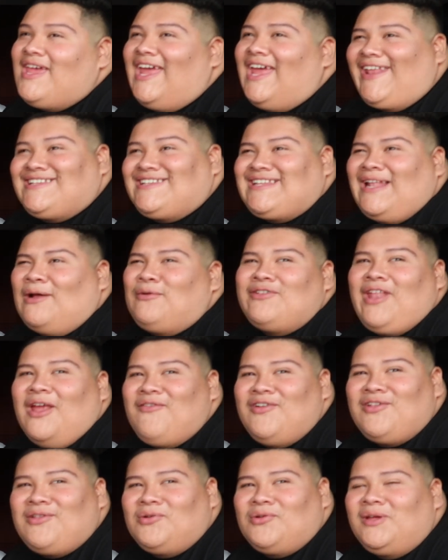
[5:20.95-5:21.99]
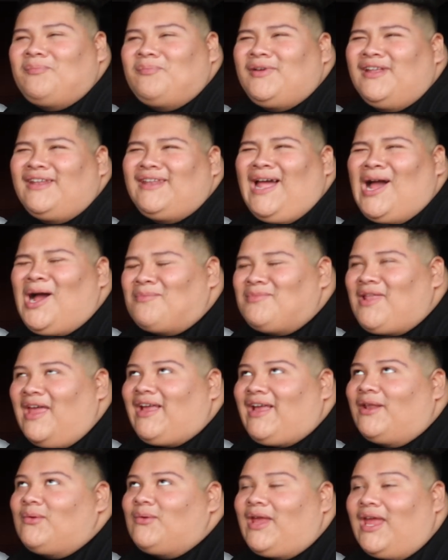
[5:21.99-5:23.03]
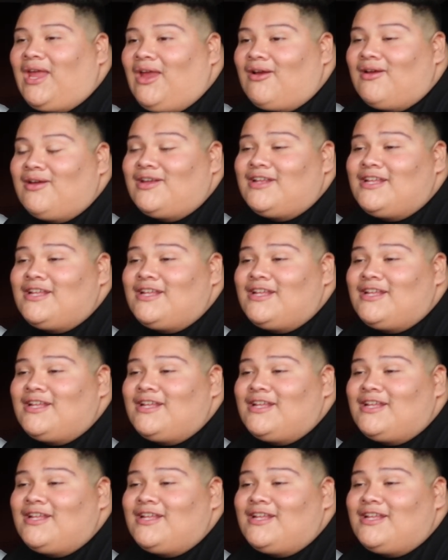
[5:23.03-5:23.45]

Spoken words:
And I said I will never do it, but now I'm like, I don't care.